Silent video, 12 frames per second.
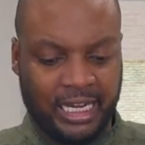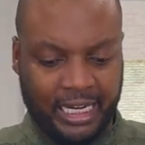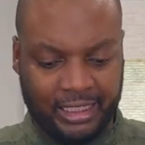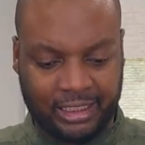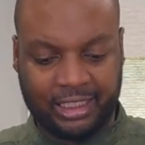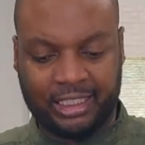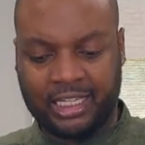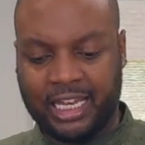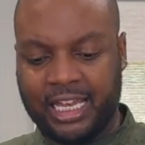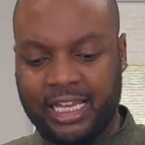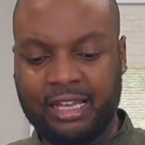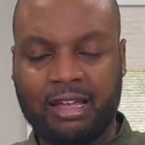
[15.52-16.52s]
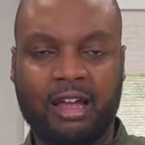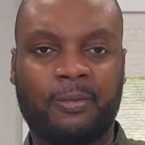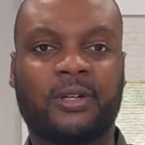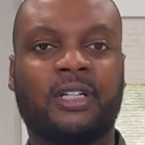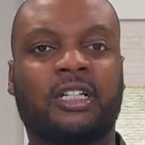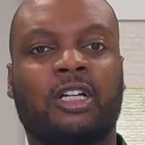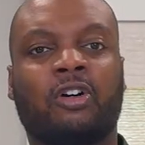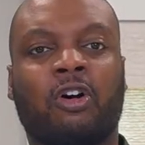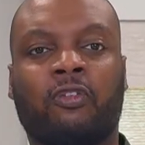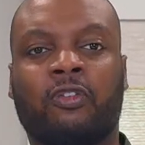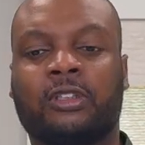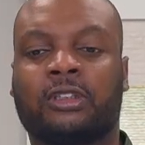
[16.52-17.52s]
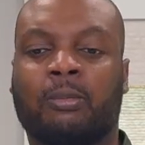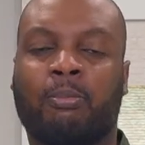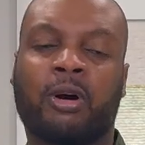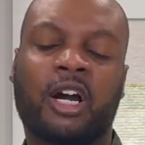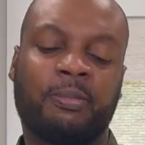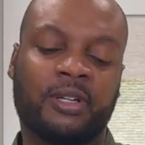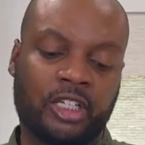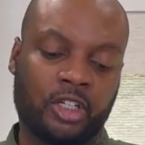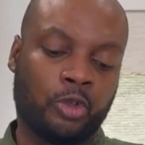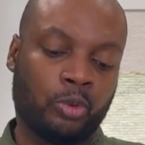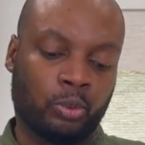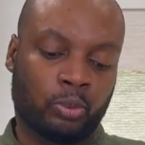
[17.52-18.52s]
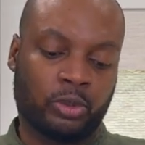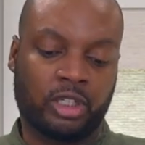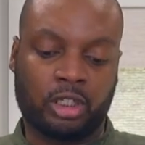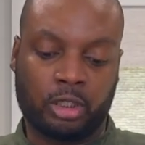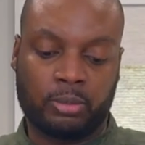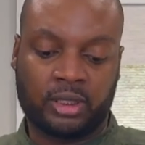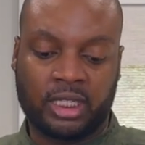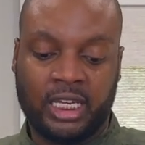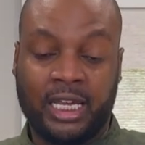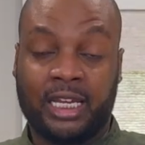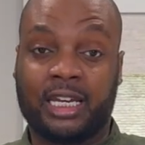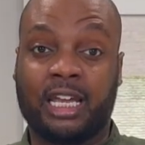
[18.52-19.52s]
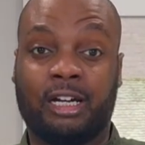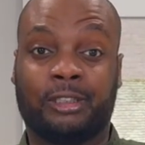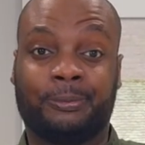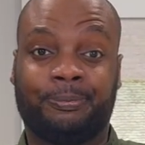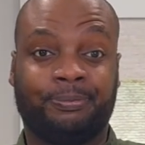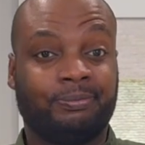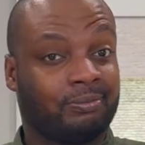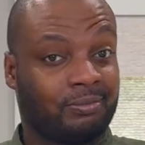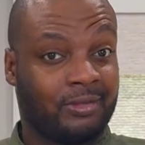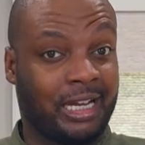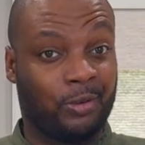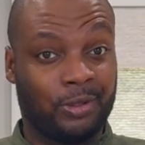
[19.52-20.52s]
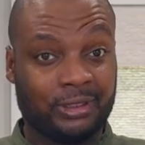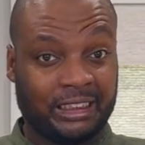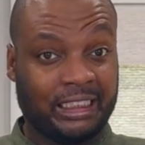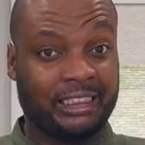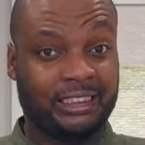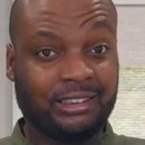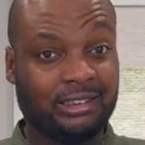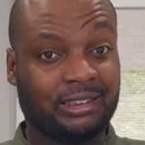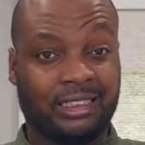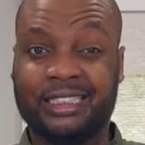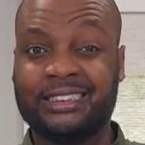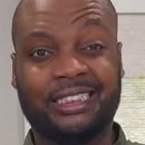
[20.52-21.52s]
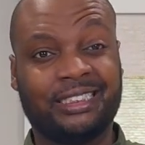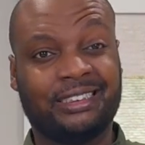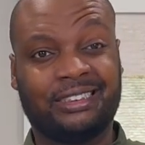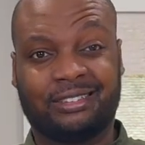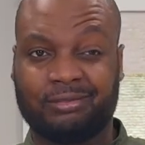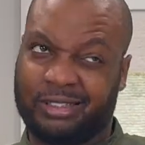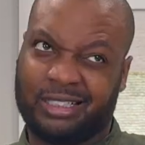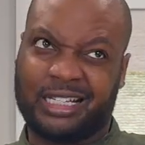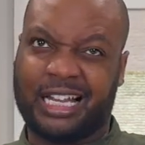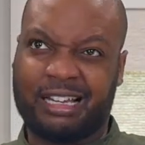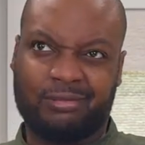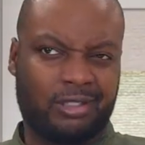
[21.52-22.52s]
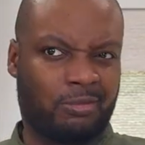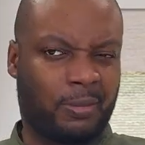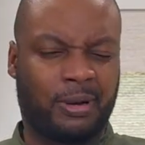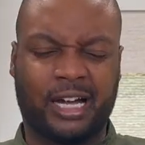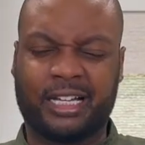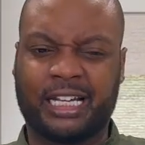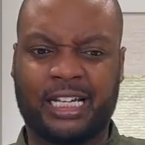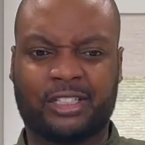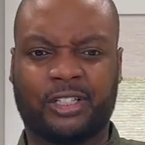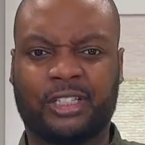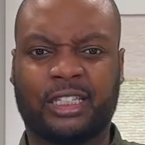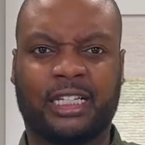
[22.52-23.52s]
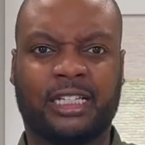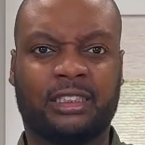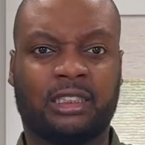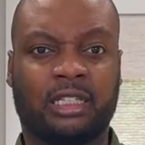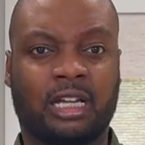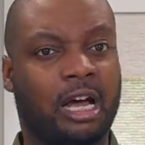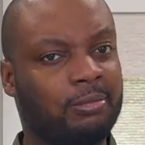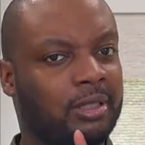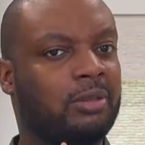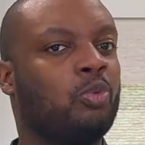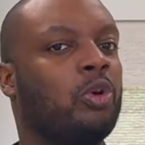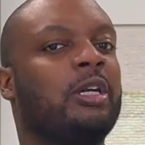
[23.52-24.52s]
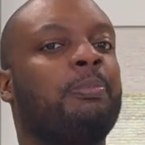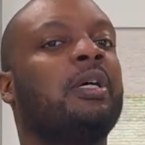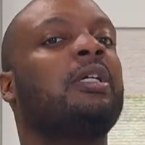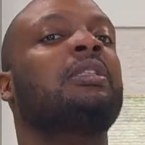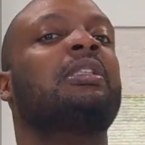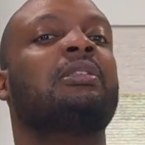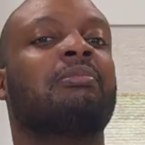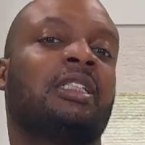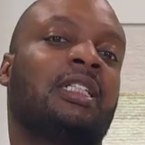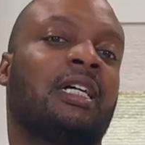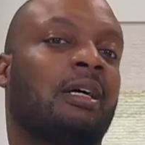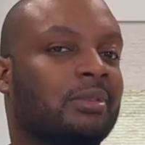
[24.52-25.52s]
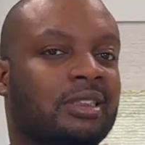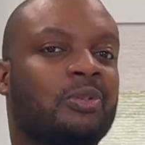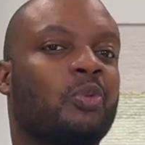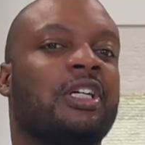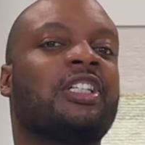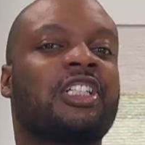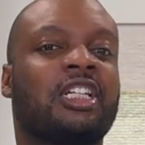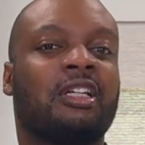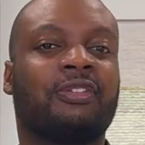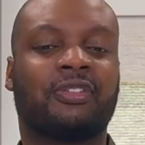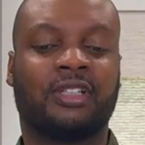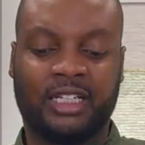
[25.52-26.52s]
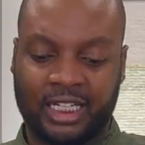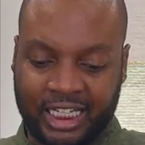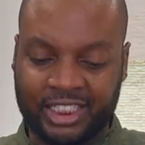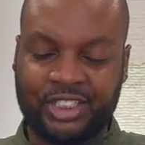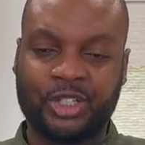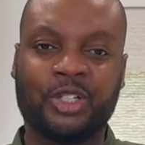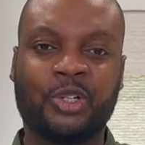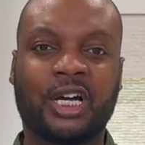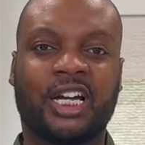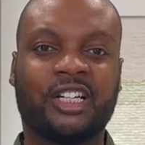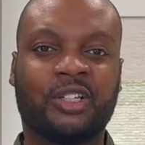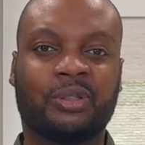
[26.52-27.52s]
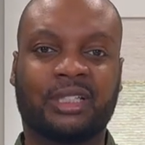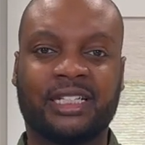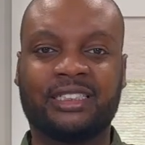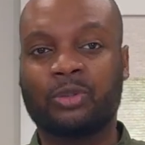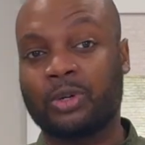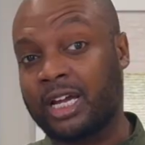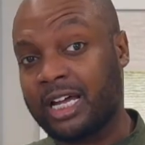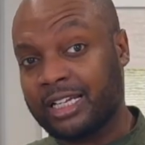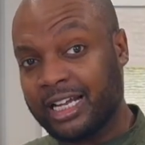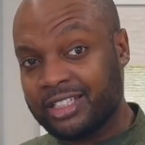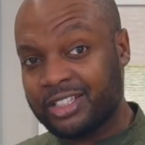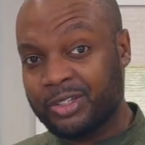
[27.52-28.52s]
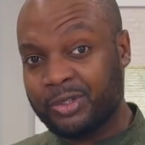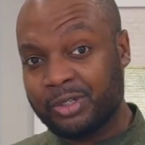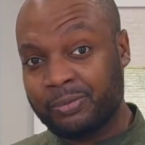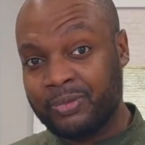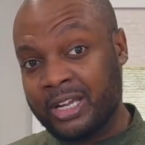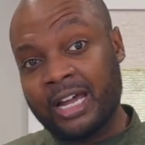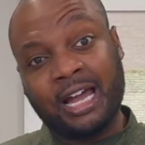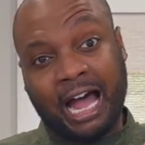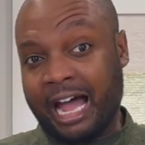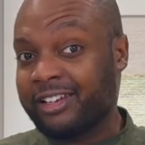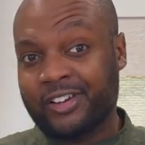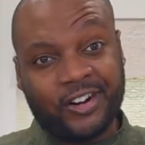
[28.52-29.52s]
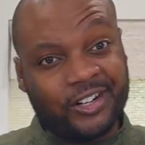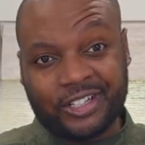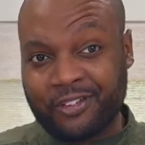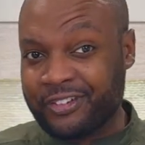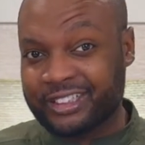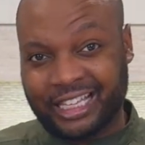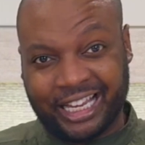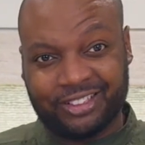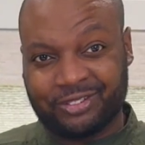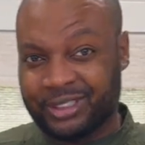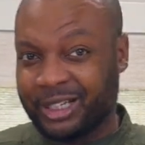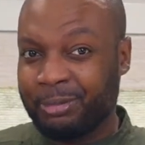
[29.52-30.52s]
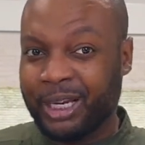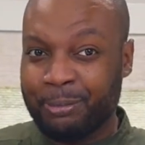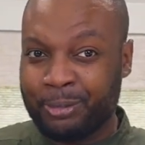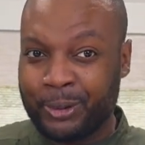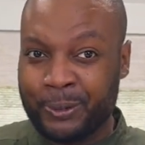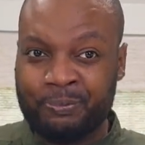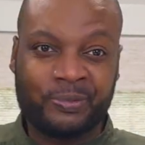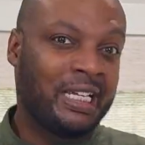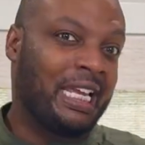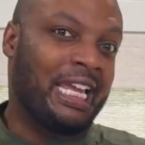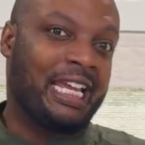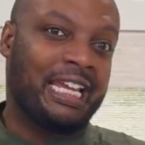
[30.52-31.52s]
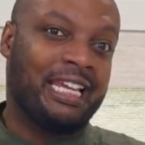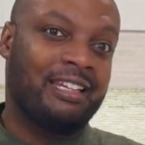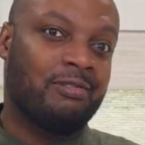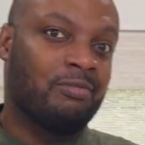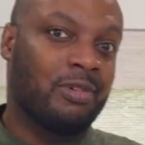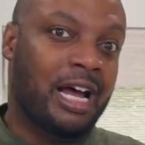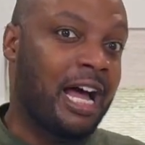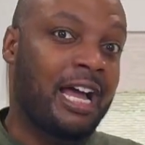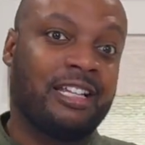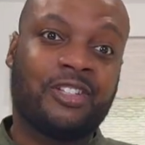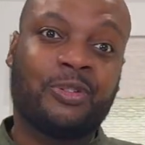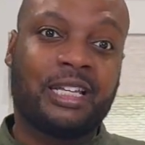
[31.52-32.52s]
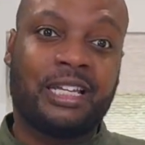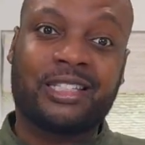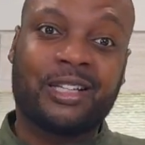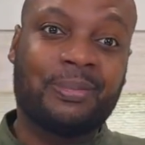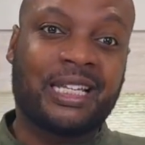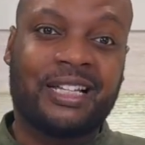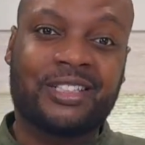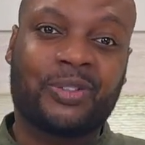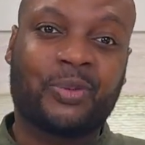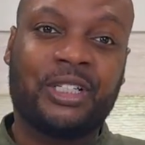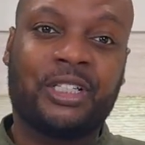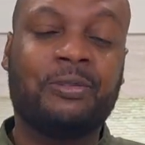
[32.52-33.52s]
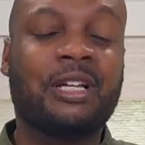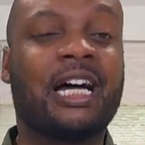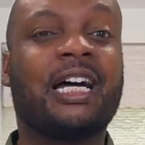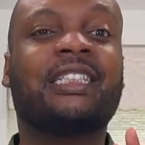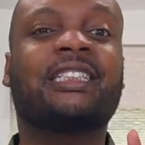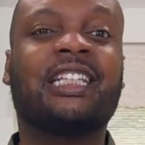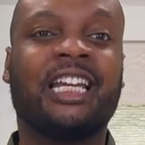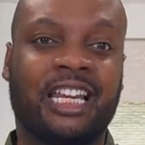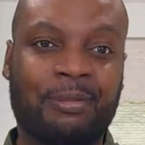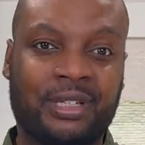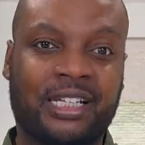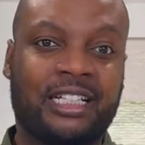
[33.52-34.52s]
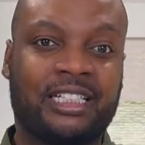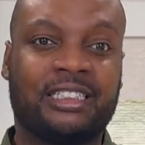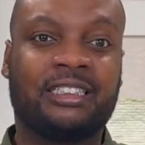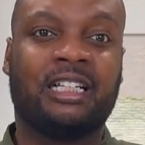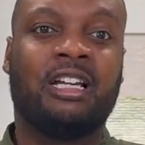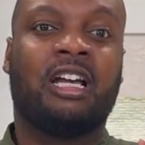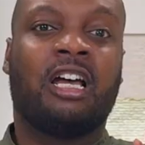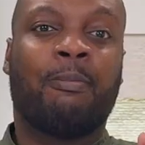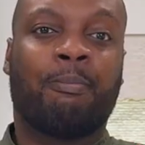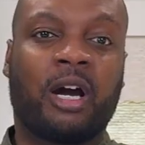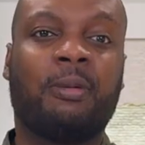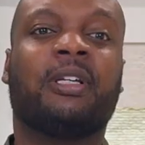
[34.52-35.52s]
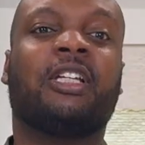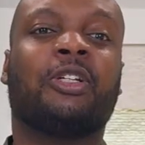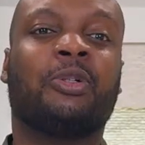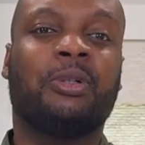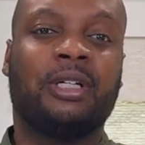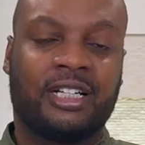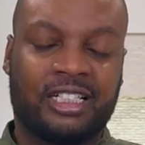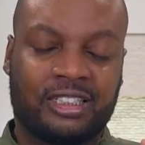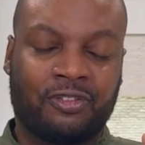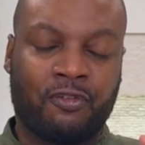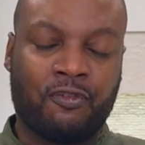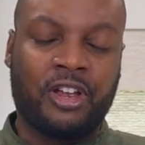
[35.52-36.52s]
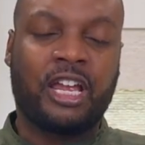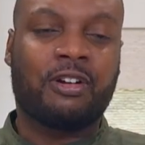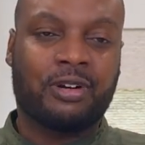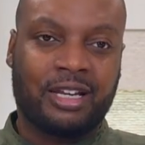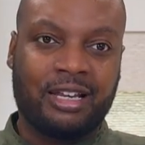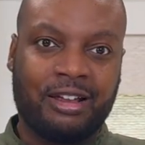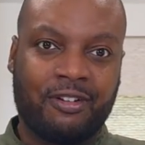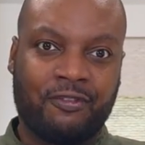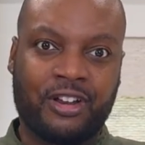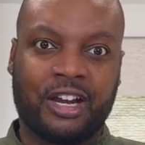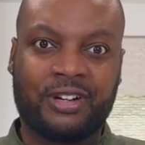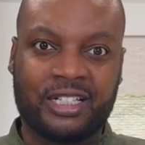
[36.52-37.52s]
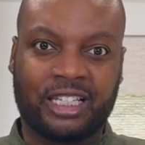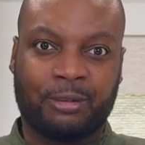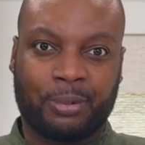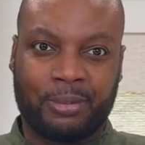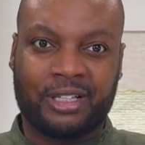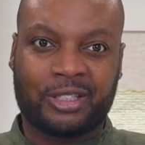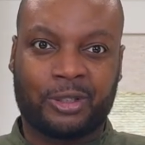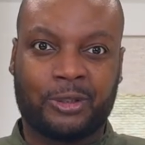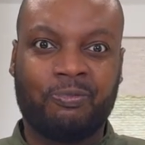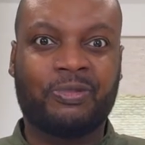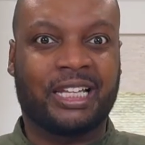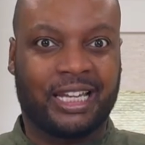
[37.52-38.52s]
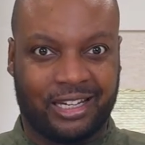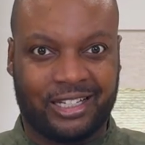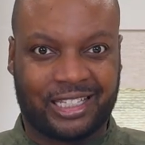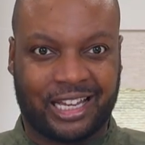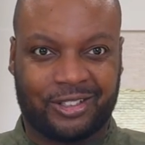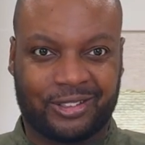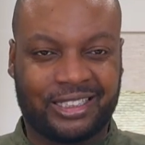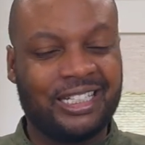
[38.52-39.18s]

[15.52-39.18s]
And today I'm gonna go over some barbecue ribs. Now, I will say this, and I say this a lot on my podcast and other things. I'm just one person. I'm just one chef. I show you how to do things the way I like to do them. I learn different things from other people, and I do that sometimes as well. I say that because barbecue is very, very temperamental in the South.